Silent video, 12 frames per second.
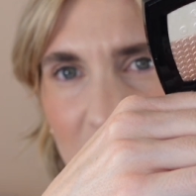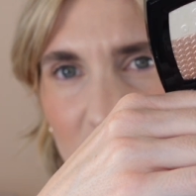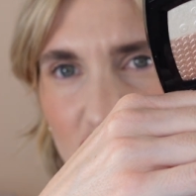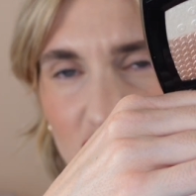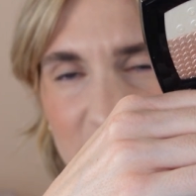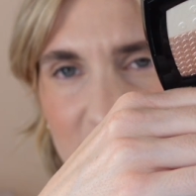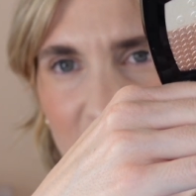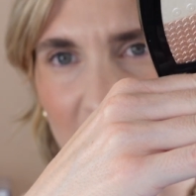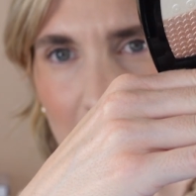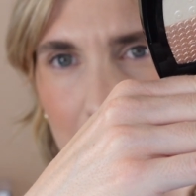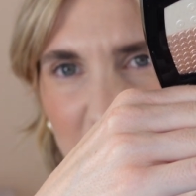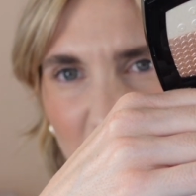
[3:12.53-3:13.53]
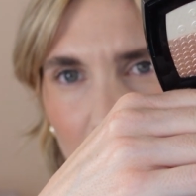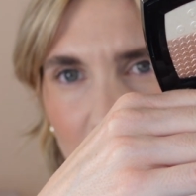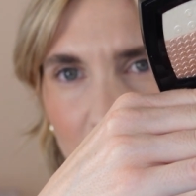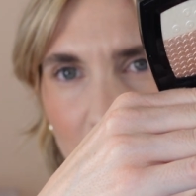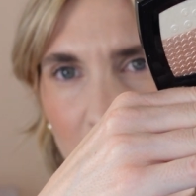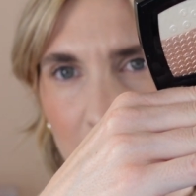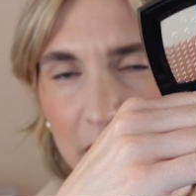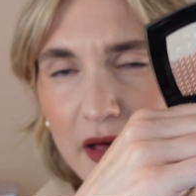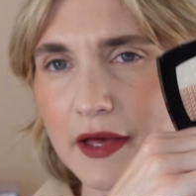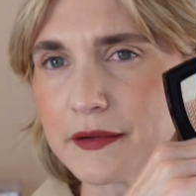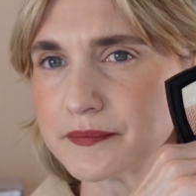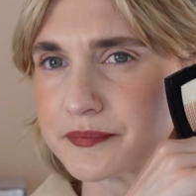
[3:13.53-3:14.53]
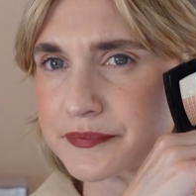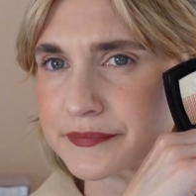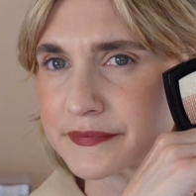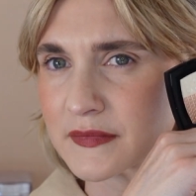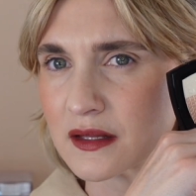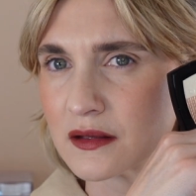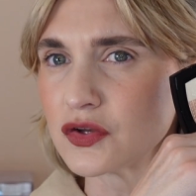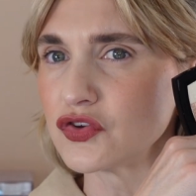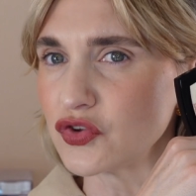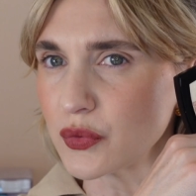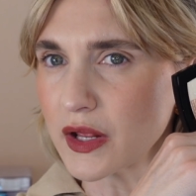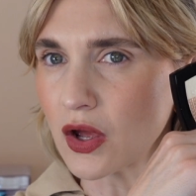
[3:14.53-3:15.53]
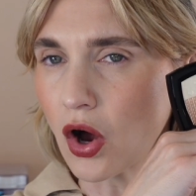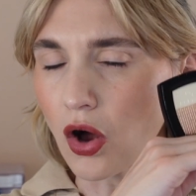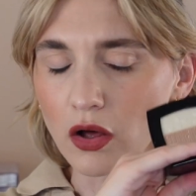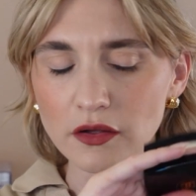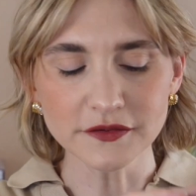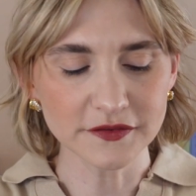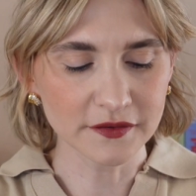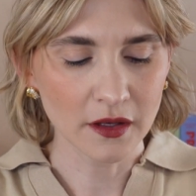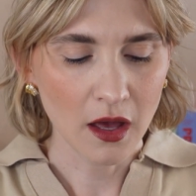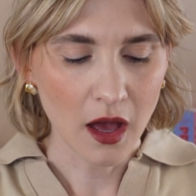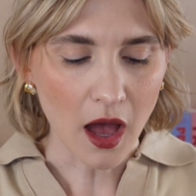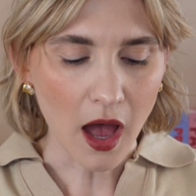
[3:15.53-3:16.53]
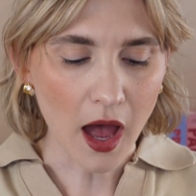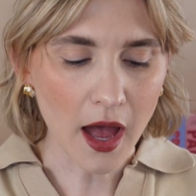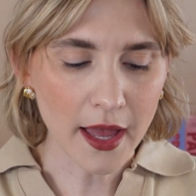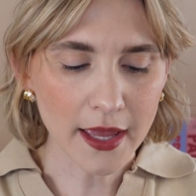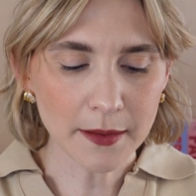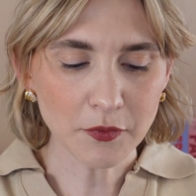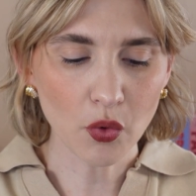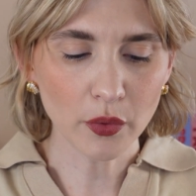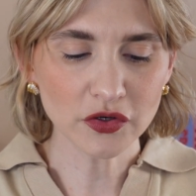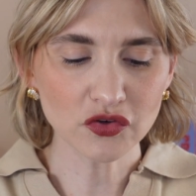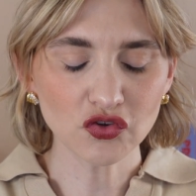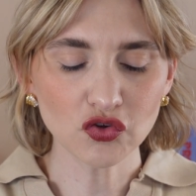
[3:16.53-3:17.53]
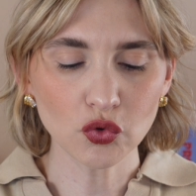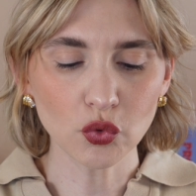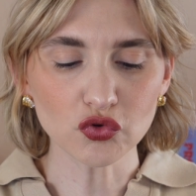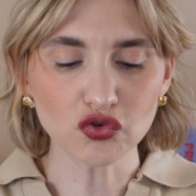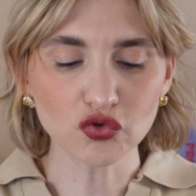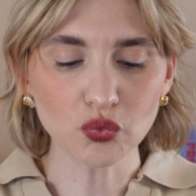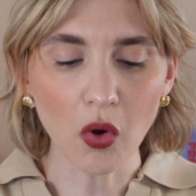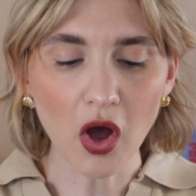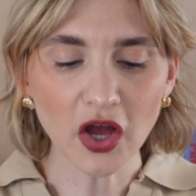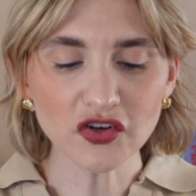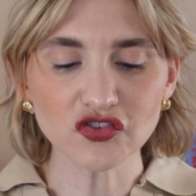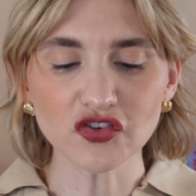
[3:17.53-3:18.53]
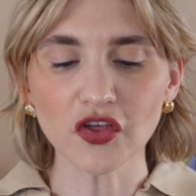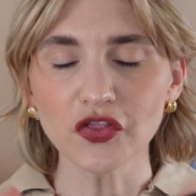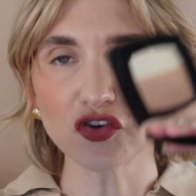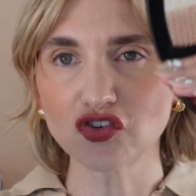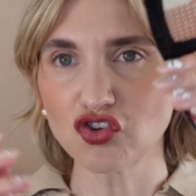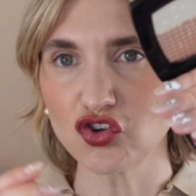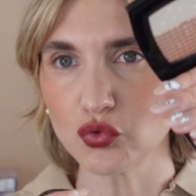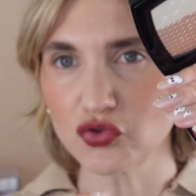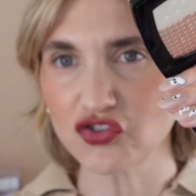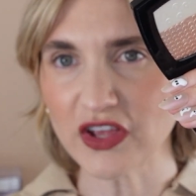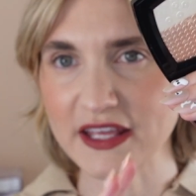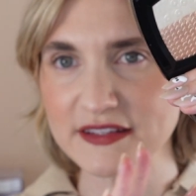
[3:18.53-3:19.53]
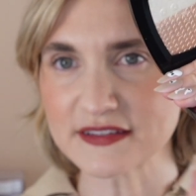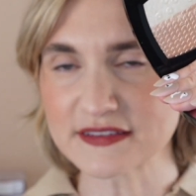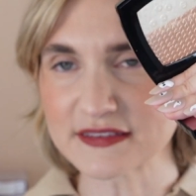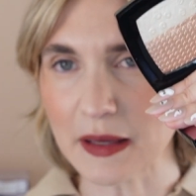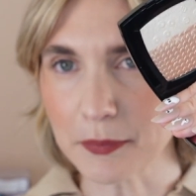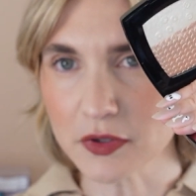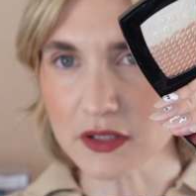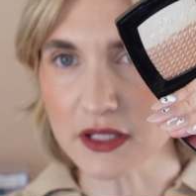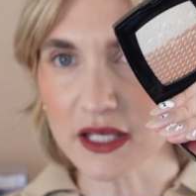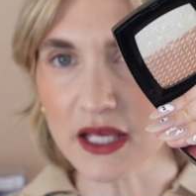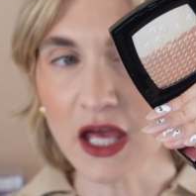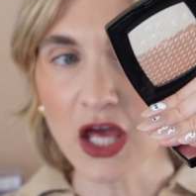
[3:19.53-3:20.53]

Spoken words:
just that beautiful, but duty calls. I am going to swatch the two shades separately,